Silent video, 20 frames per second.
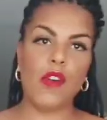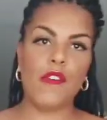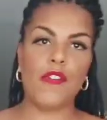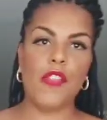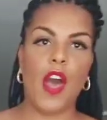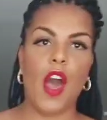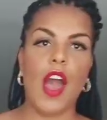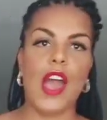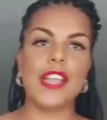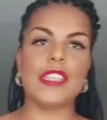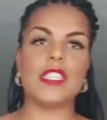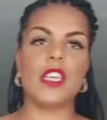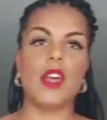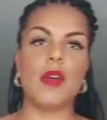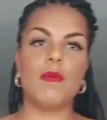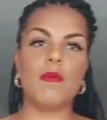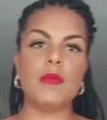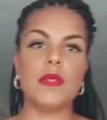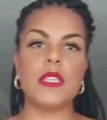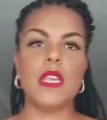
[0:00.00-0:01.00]
all of the
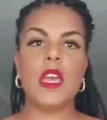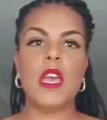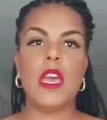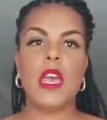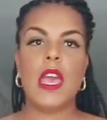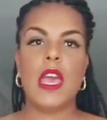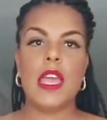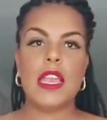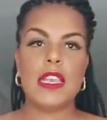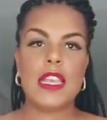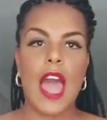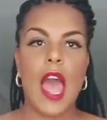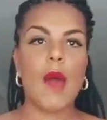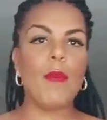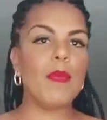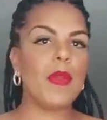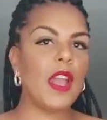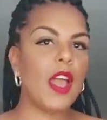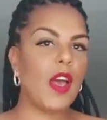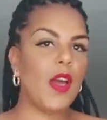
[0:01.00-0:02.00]
items
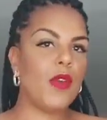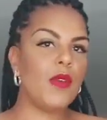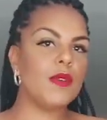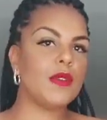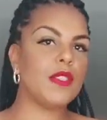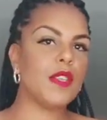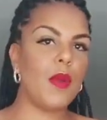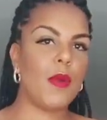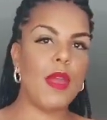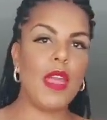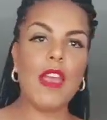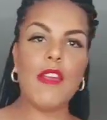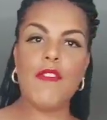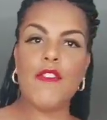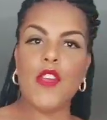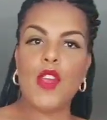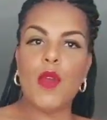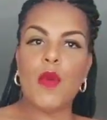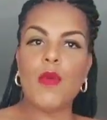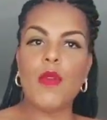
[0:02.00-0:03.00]
down below, so
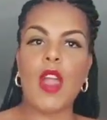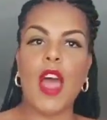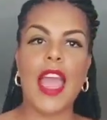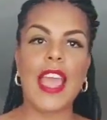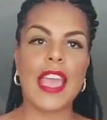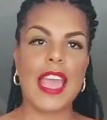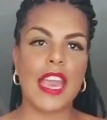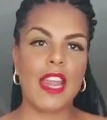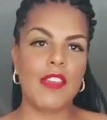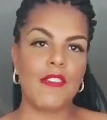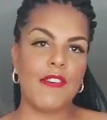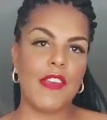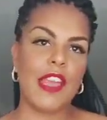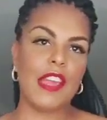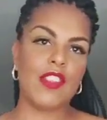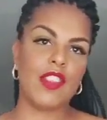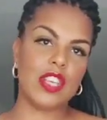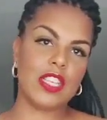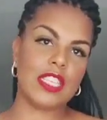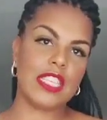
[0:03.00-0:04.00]
if you like
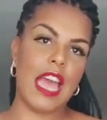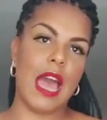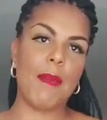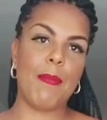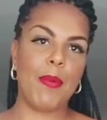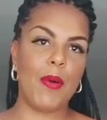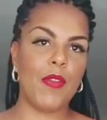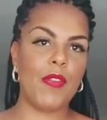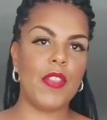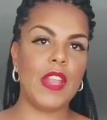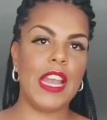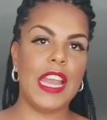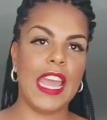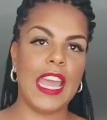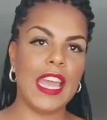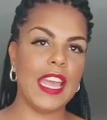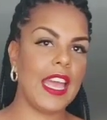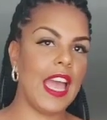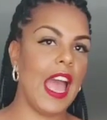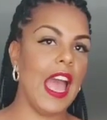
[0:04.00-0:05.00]
anything, just tap on the
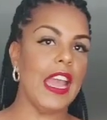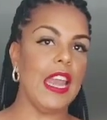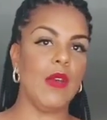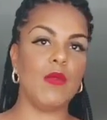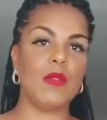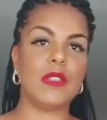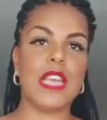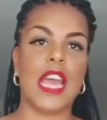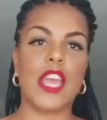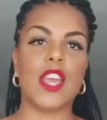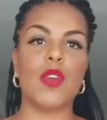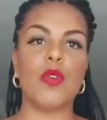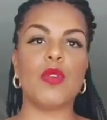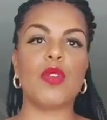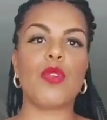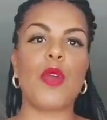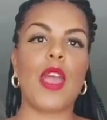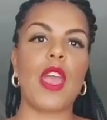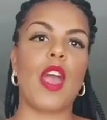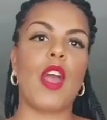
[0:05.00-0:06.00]
link and it will take
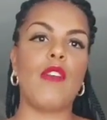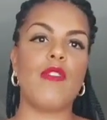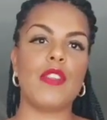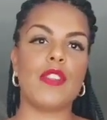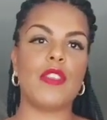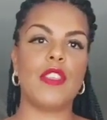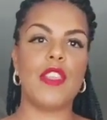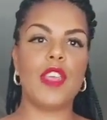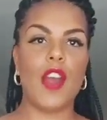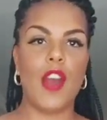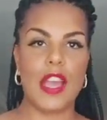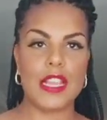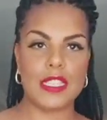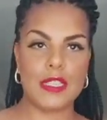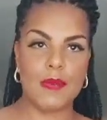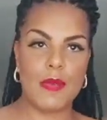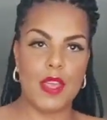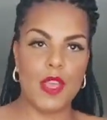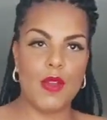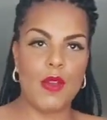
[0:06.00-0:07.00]
you straight over to the
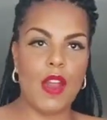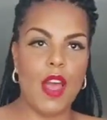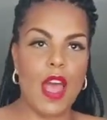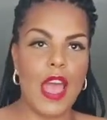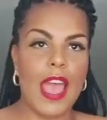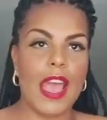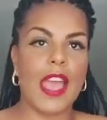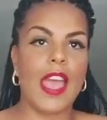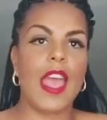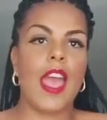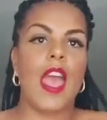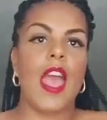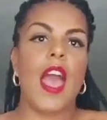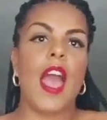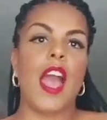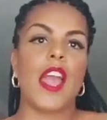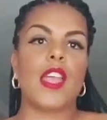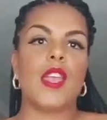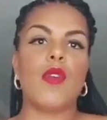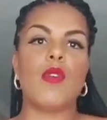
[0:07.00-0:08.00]
item that you like
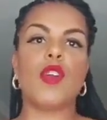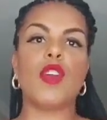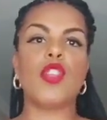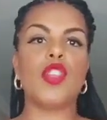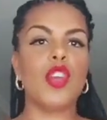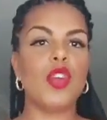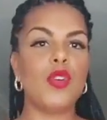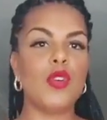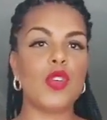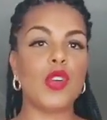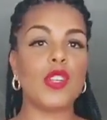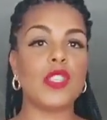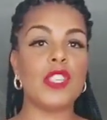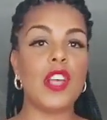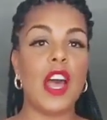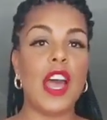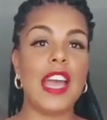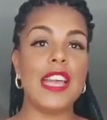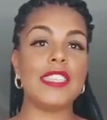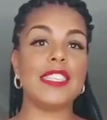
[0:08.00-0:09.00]
and you could choose your
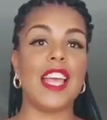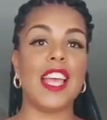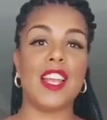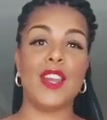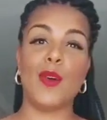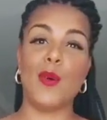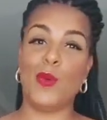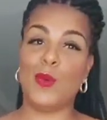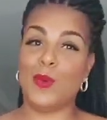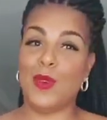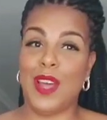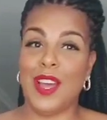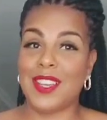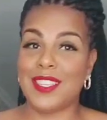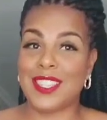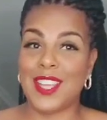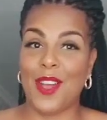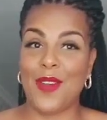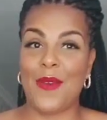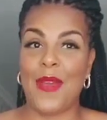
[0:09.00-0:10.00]
size and
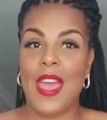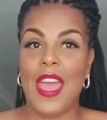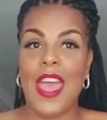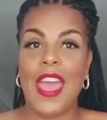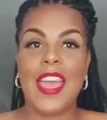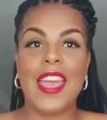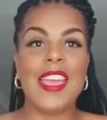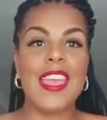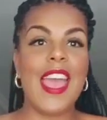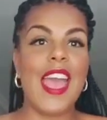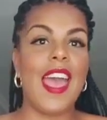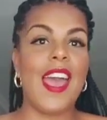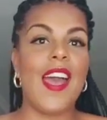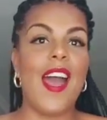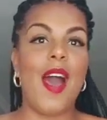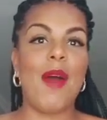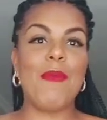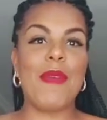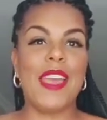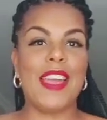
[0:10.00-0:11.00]
order. So
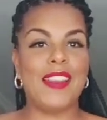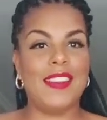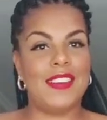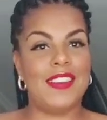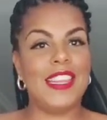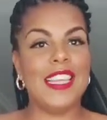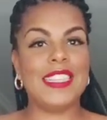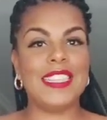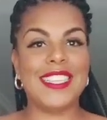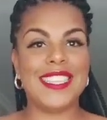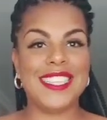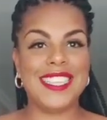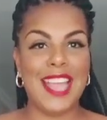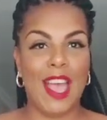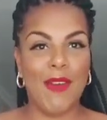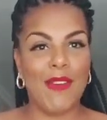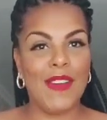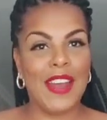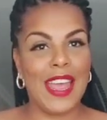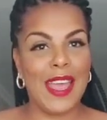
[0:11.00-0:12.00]
yeah, I mean, this is
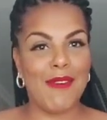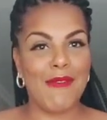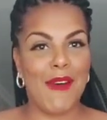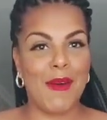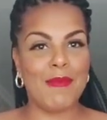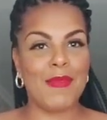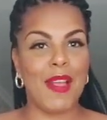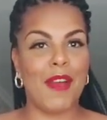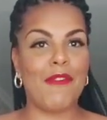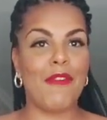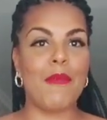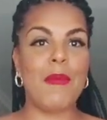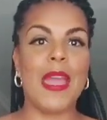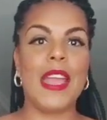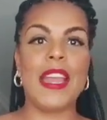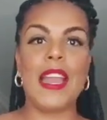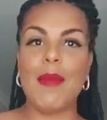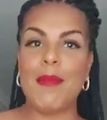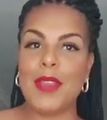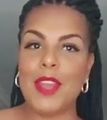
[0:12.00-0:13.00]
definitely a thumbs up for
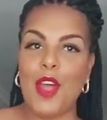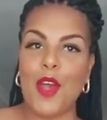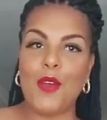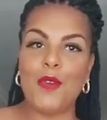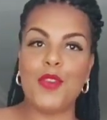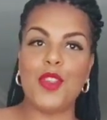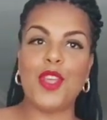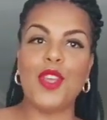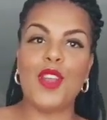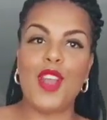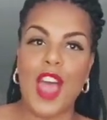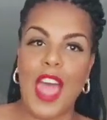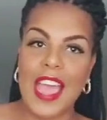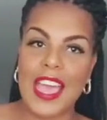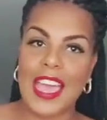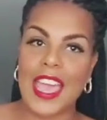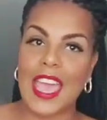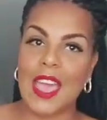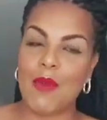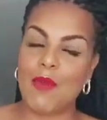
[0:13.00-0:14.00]
me. Let me know, do you
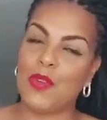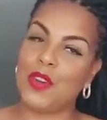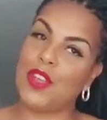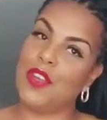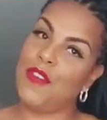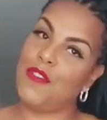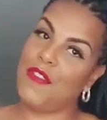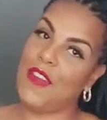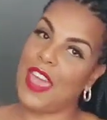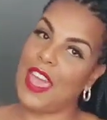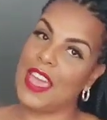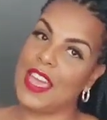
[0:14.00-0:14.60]
like it? What do you